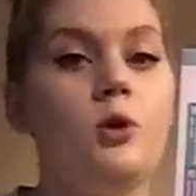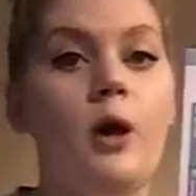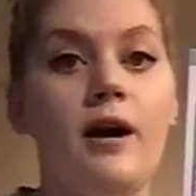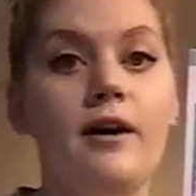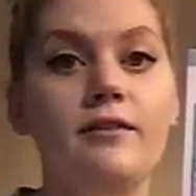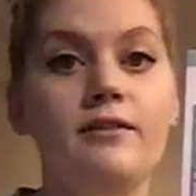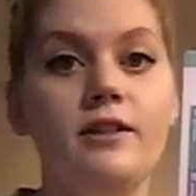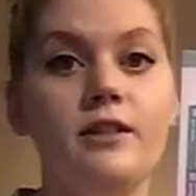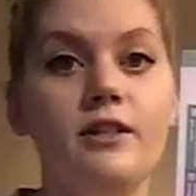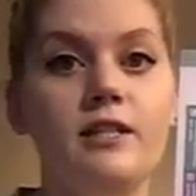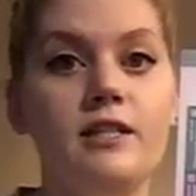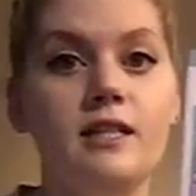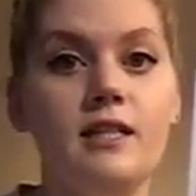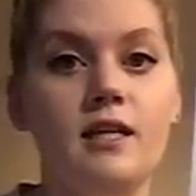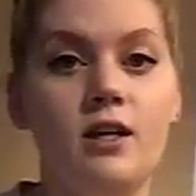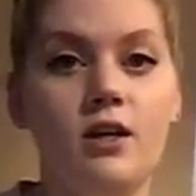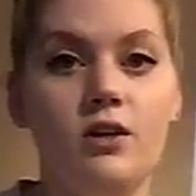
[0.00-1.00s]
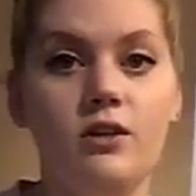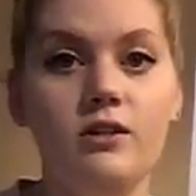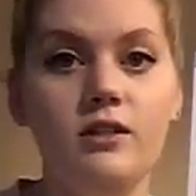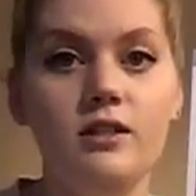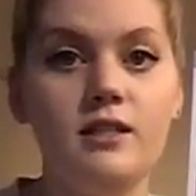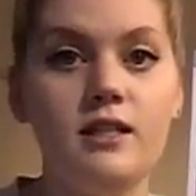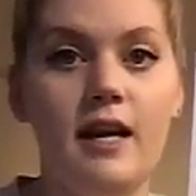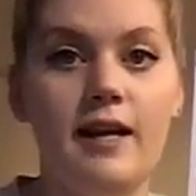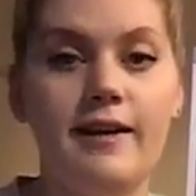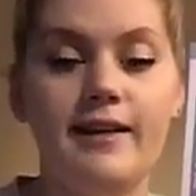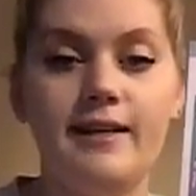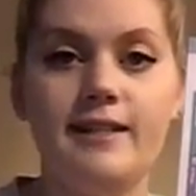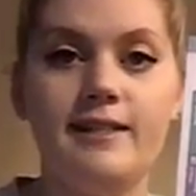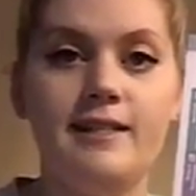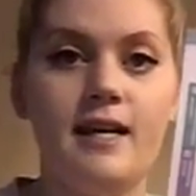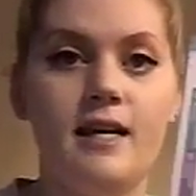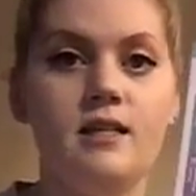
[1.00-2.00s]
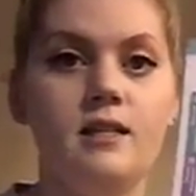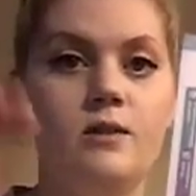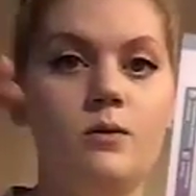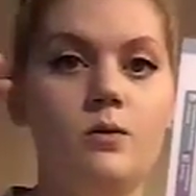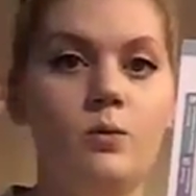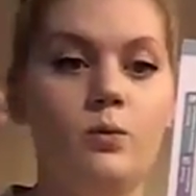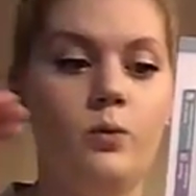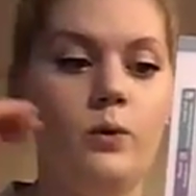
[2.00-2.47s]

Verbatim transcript: track of their skills and assess